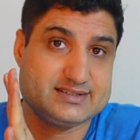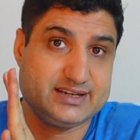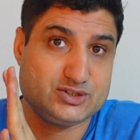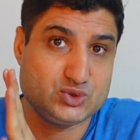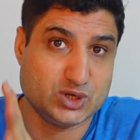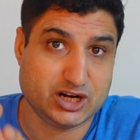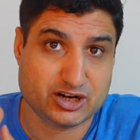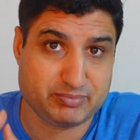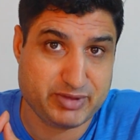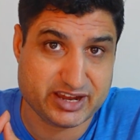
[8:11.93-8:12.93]
they do a lot
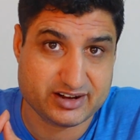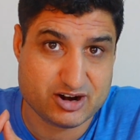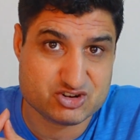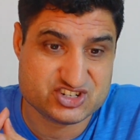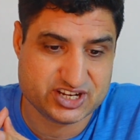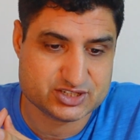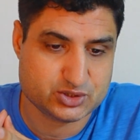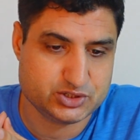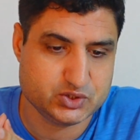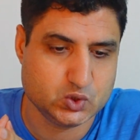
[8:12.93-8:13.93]
of background checks
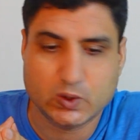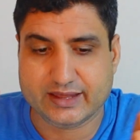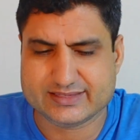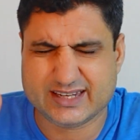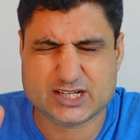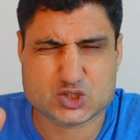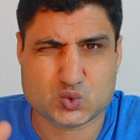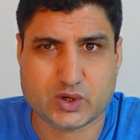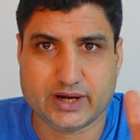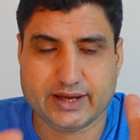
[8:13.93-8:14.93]
on you, and that is
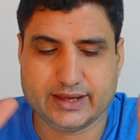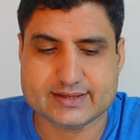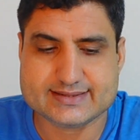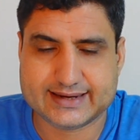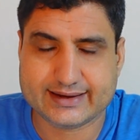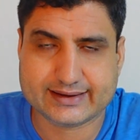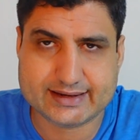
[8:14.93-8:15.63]
why St.